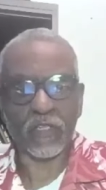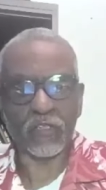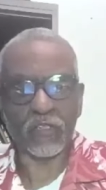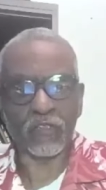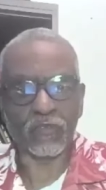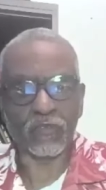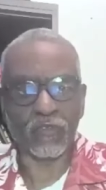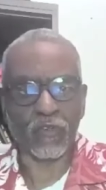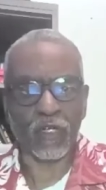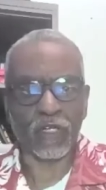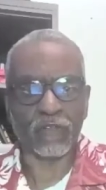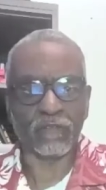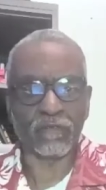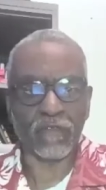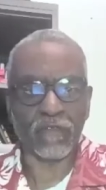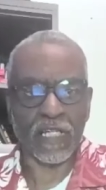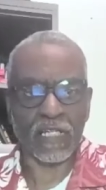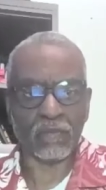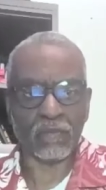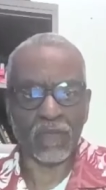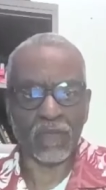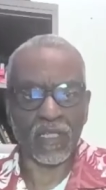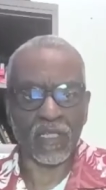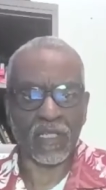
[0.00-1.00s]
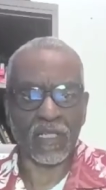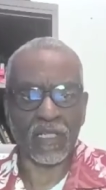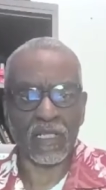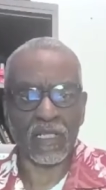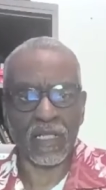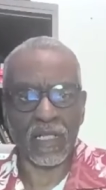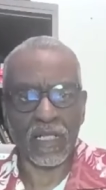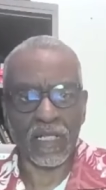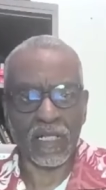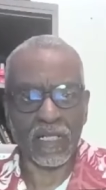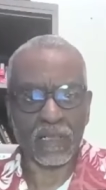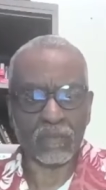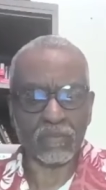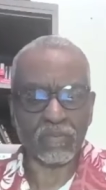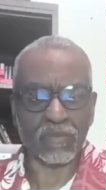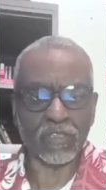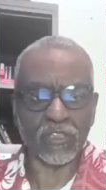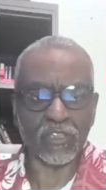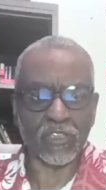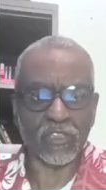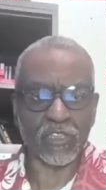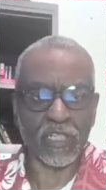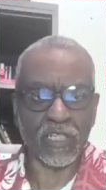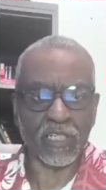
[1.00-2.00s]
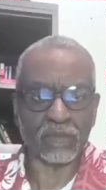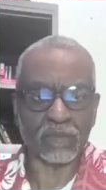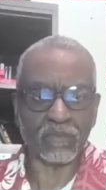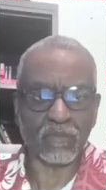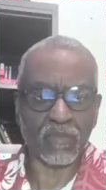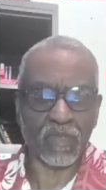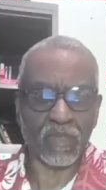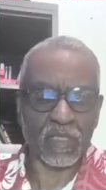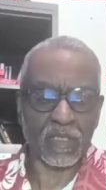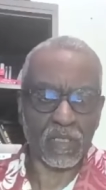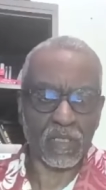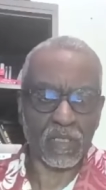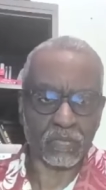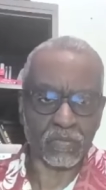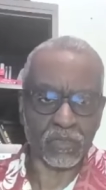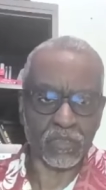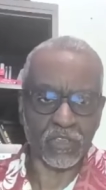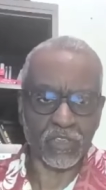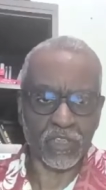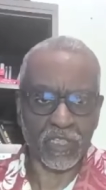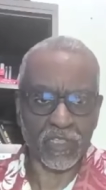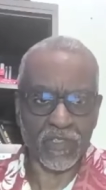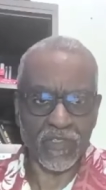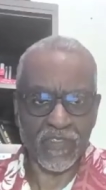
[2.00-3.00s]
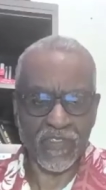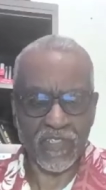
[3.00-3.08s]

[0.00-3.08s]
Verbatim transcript: you for inviting me. I appreciate it.